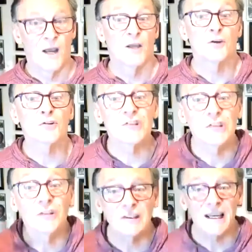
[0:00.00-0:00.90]
You're
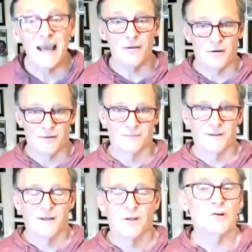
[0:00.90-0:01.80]
still together.
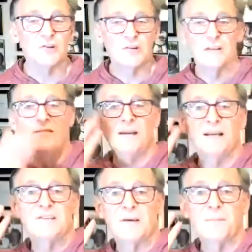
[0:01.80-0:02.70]
You're just living in
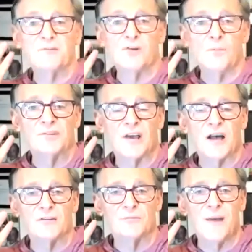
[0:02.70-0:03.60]
separate
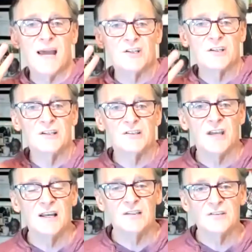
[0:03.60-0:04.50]
domiciles, managing these
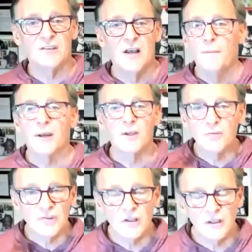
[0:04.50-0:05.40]
kids, but you
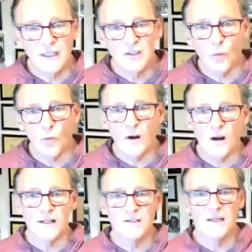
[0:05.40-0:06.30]
still need to work
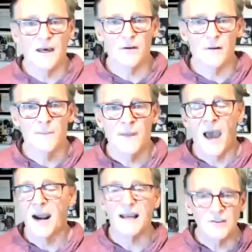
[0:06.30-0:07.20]
on it together.
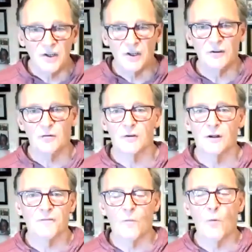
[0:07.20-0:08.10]
And I can tell you,
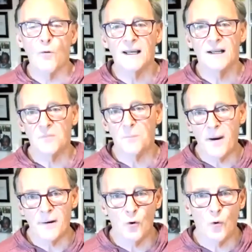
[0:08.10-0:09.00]
from working as a
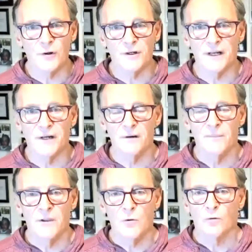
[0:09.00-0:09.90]
parent coordinator
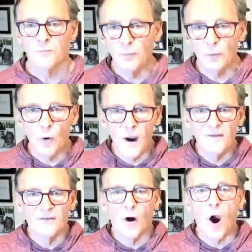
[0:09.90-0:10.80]
with people who are
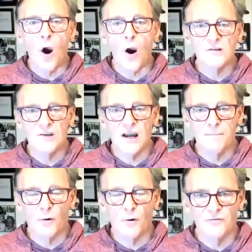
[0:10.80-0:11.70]
having a hard time
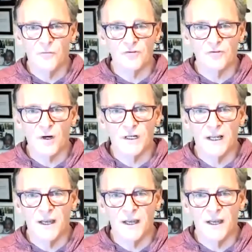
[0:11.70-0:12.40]
post-divorce working